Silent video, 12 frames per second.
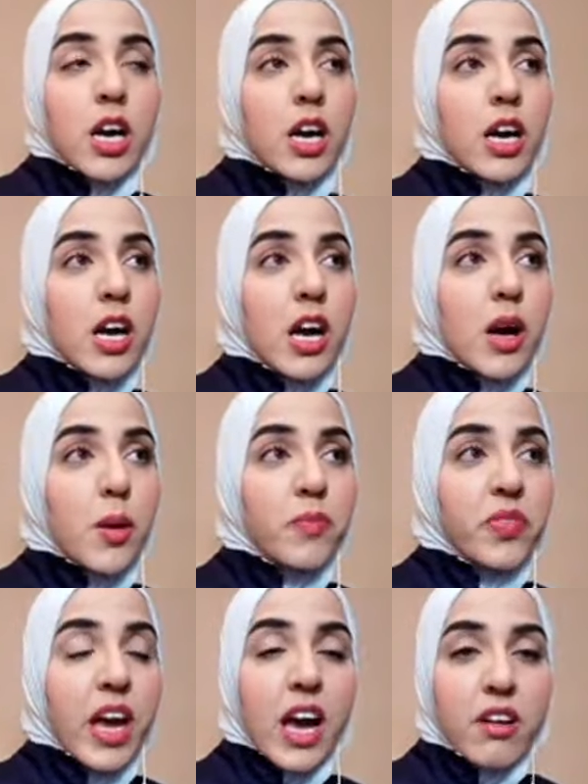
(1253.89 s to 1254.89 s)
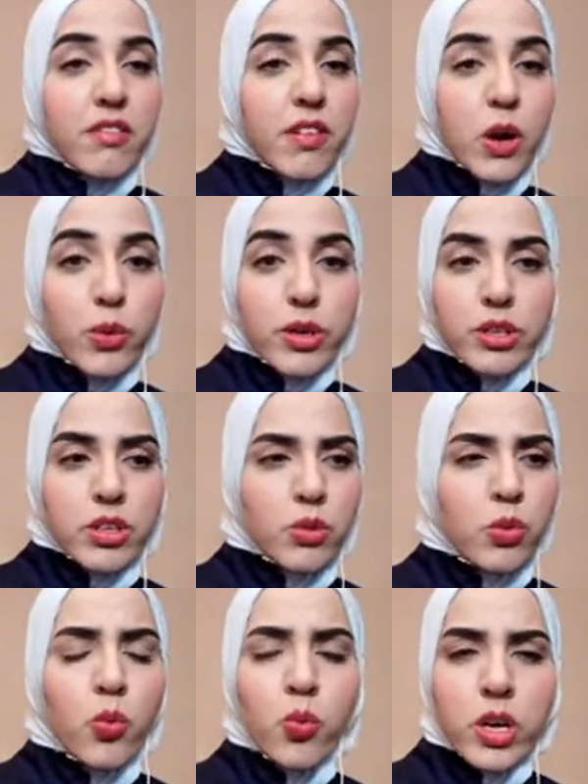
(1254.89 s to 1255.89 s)
um, to have our
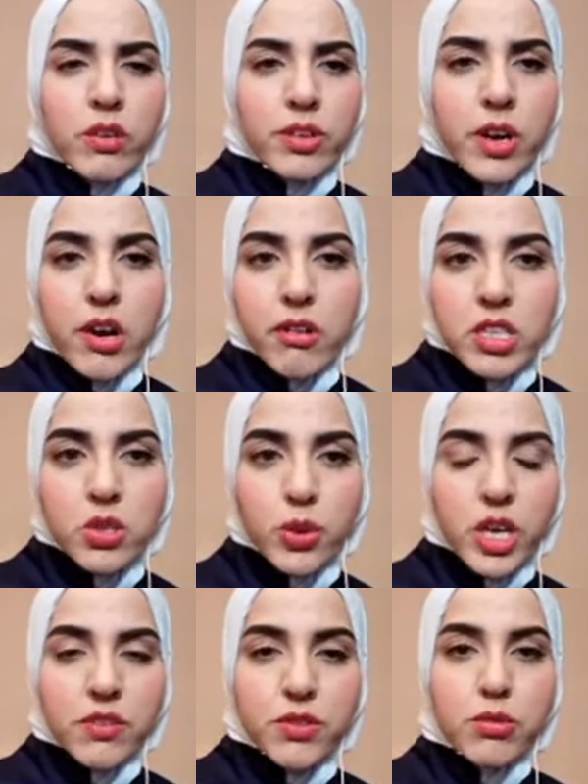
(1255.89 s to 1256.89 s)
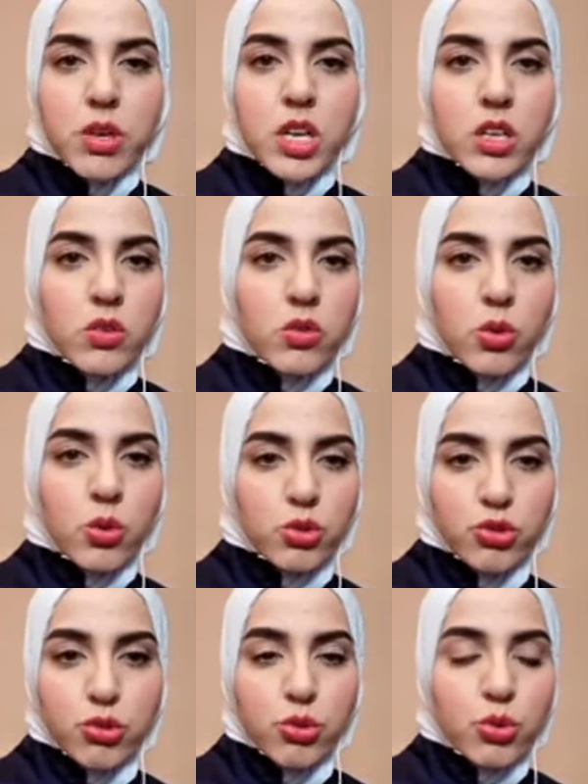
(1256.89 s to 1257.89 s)
whatever errands we have to run
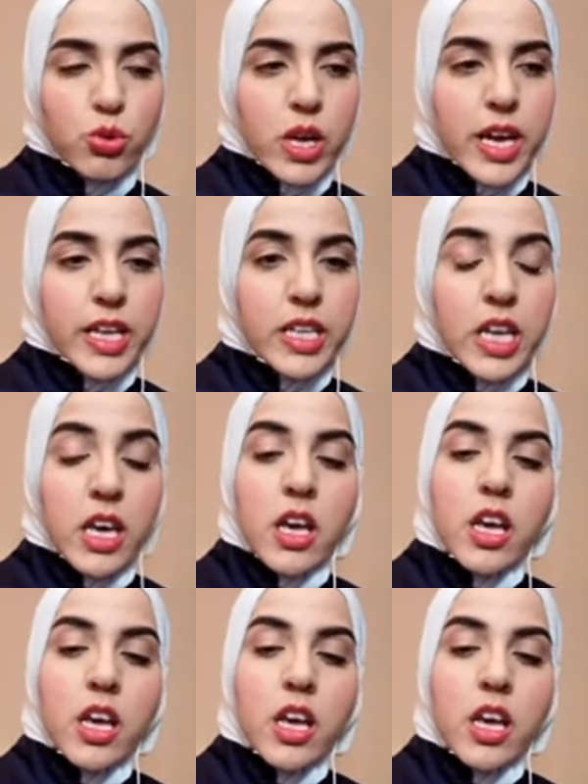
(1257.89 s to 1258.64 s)
or do and